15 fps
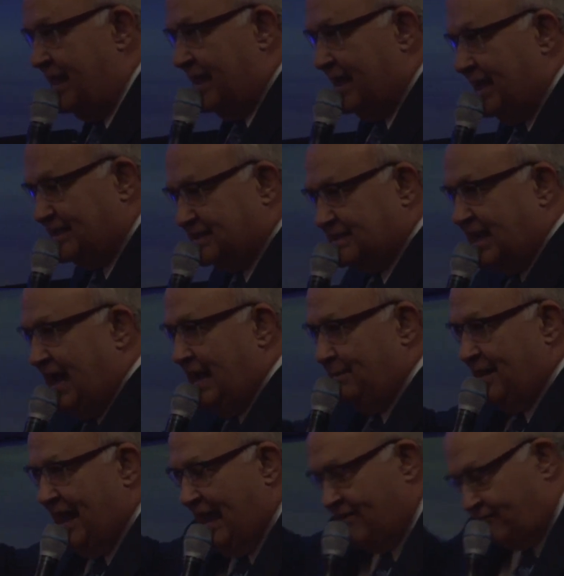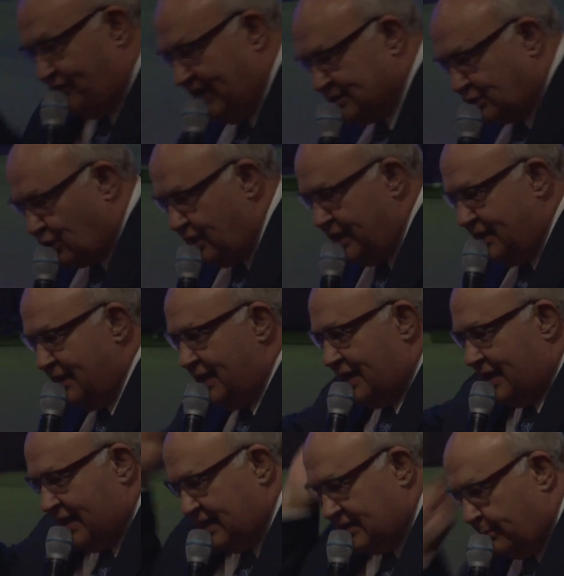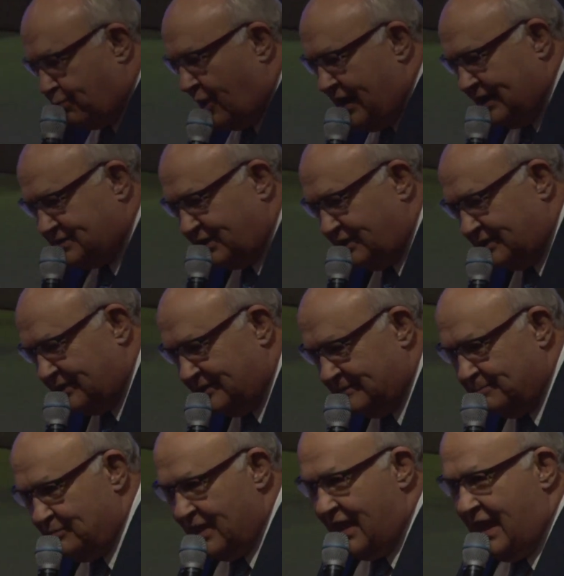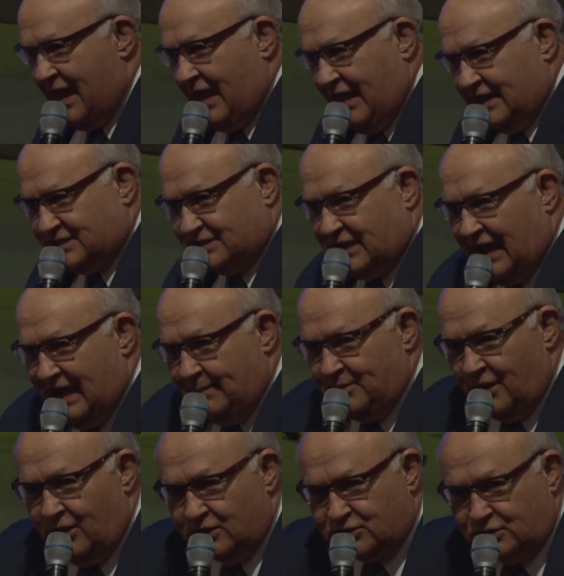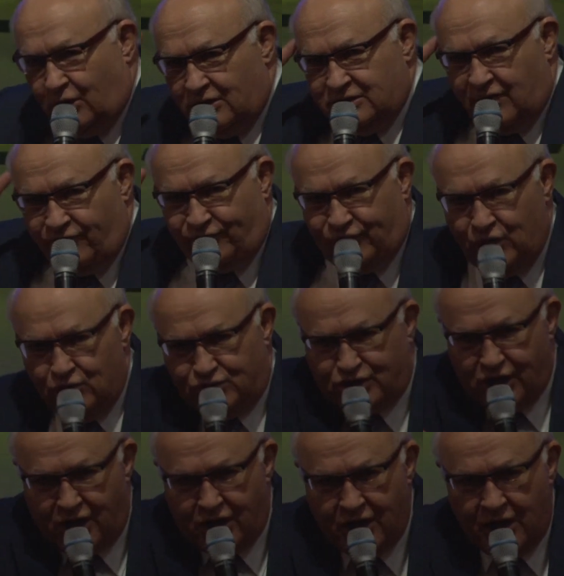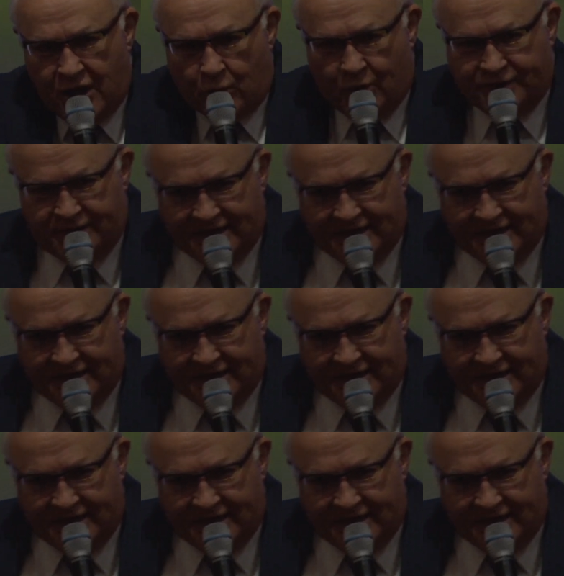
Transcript: It's time to have victory in the present. It's time to look toward the future with